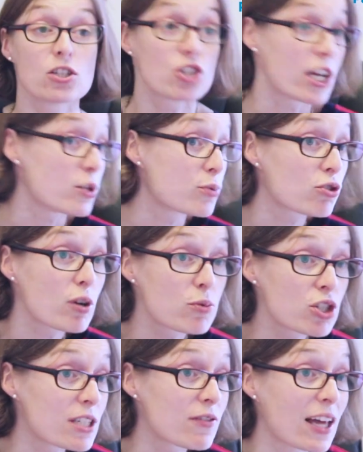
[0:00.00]
Change
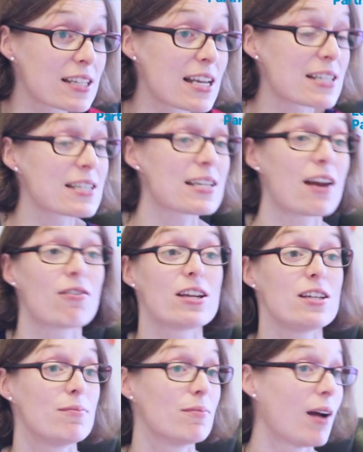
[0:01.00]
prescriptions if that's
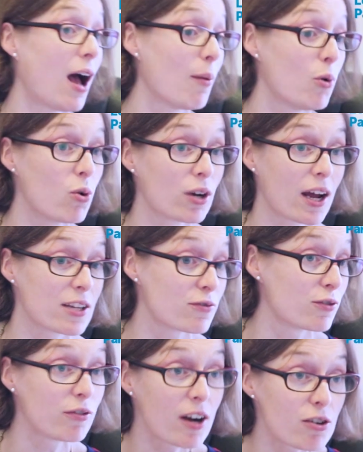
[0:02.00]
necessary, organise
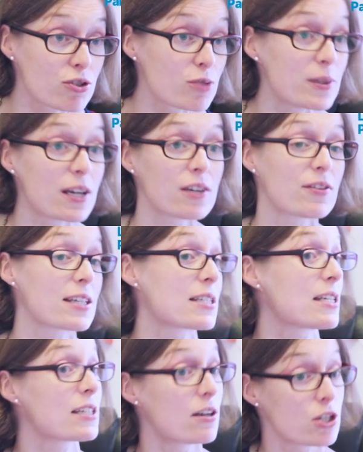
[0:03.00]
for referrals to be done if that's
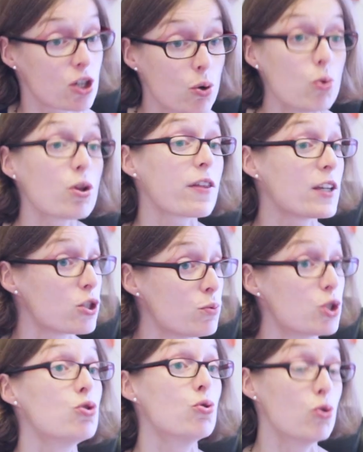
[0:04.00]
necessary. So all the things you
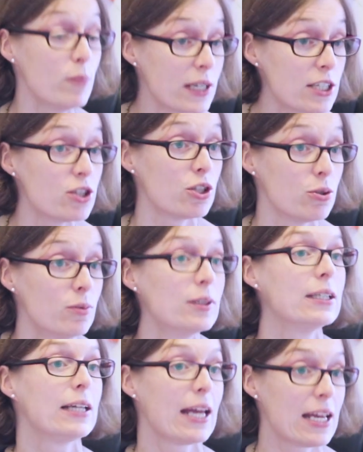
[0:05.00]
would normally do
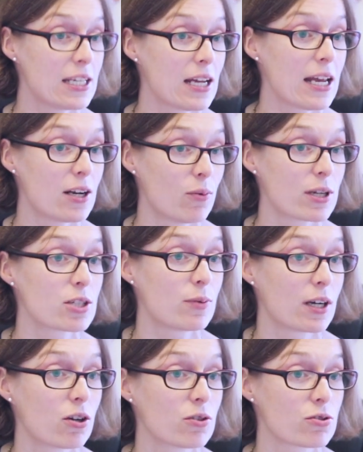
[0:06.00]
in a
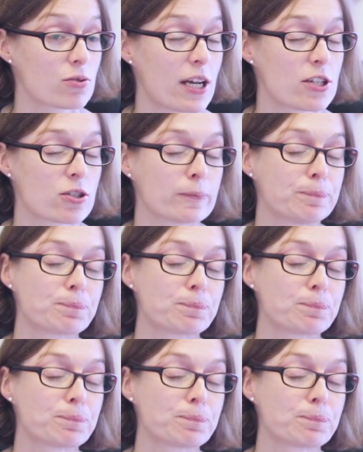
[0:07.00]
one-to-one consultation.